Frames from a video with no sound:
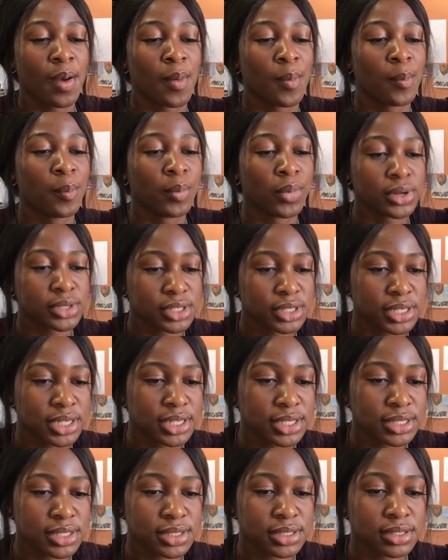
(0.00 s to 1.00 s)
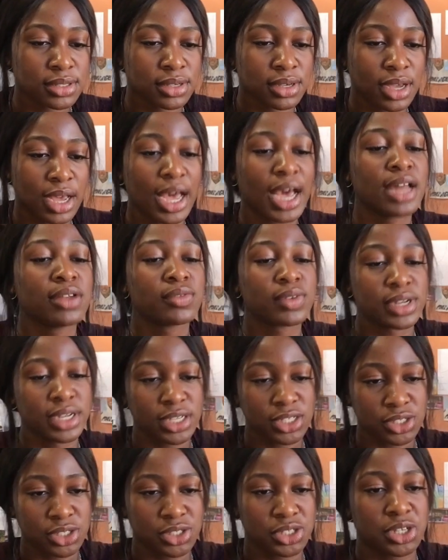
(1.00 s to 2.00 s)
modernist, and
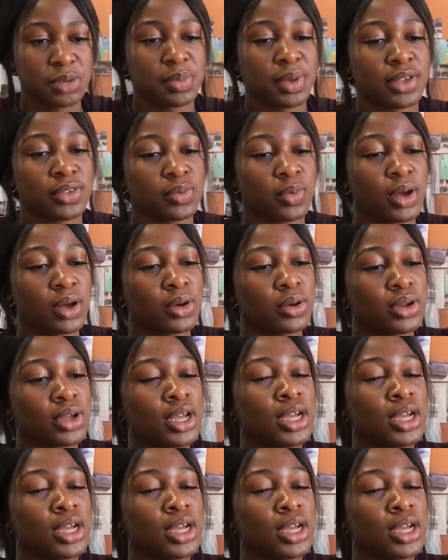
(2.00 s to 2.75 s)
relationship as well.